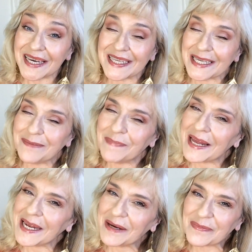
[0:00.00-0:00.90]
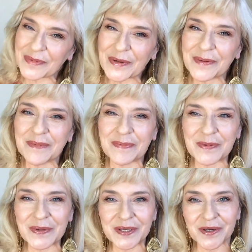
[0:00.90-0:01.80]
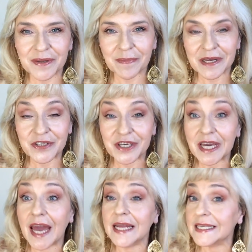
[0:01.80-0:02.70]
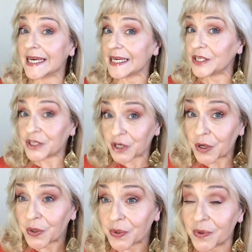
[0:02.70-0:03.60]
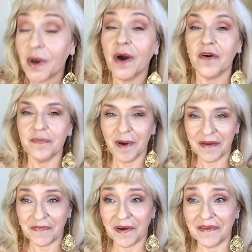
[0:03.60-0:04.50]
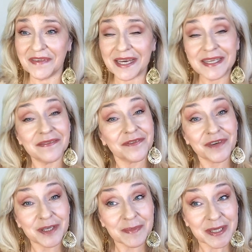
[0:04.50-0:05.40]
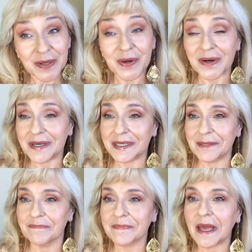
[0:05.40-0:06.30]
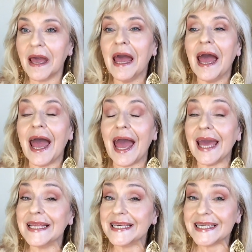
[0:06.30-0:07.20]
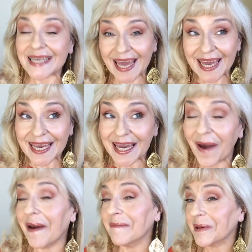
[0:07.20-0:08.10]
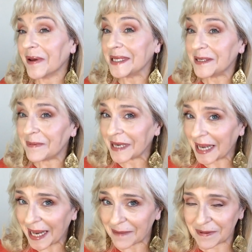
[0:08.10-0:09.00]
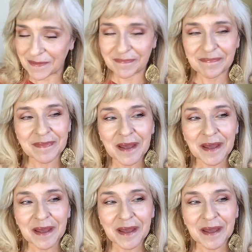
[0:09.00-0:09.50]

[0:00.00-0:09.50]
guys, it's Bella and welcome to Beauty on a Budget and day two of my 5 days of Christmas looks. And today I'm going to be collabing